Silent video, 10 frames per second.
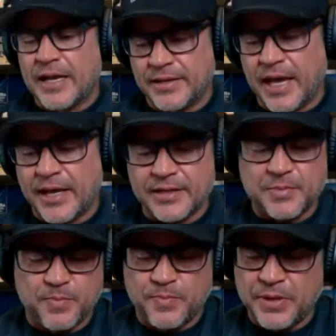that
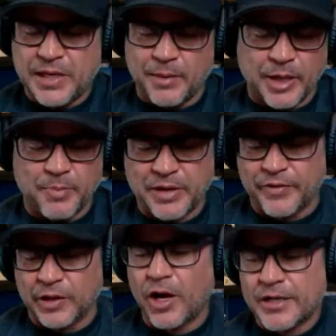is becoming a bit of
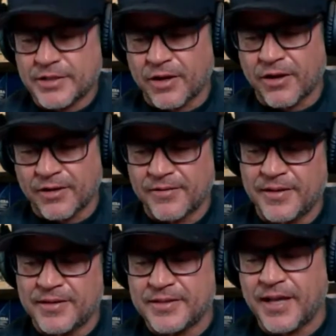a lost art
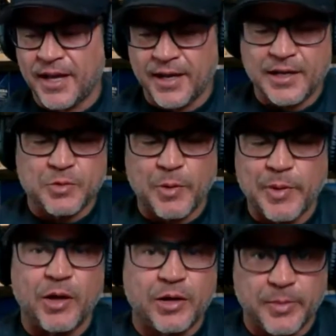in this day and age where
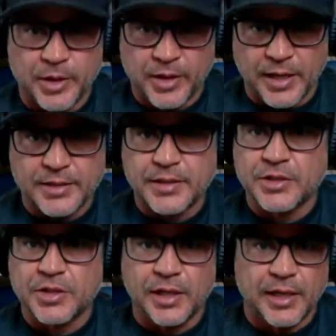we all communicate
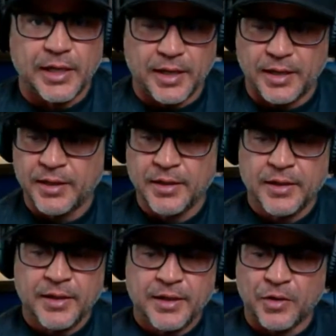digitally, and
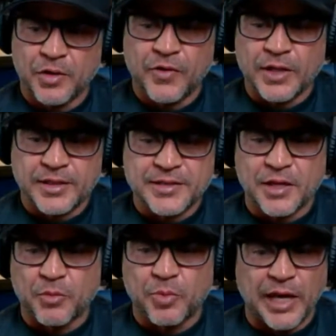you've got these
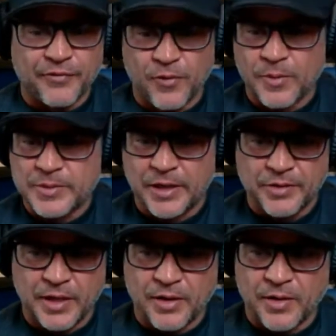other platforms
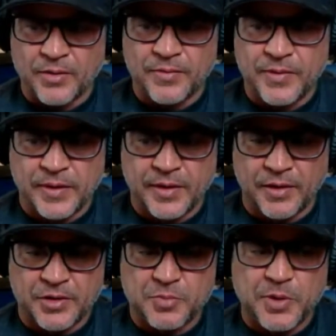out there that
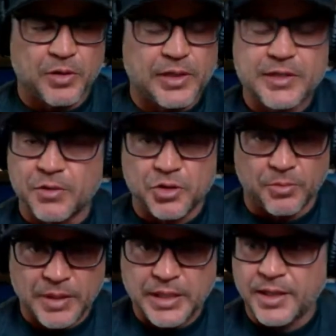are just purely
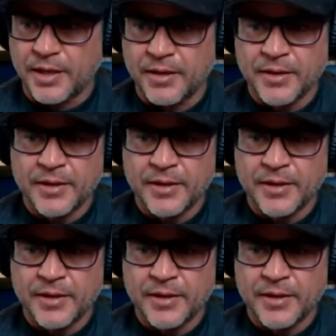social media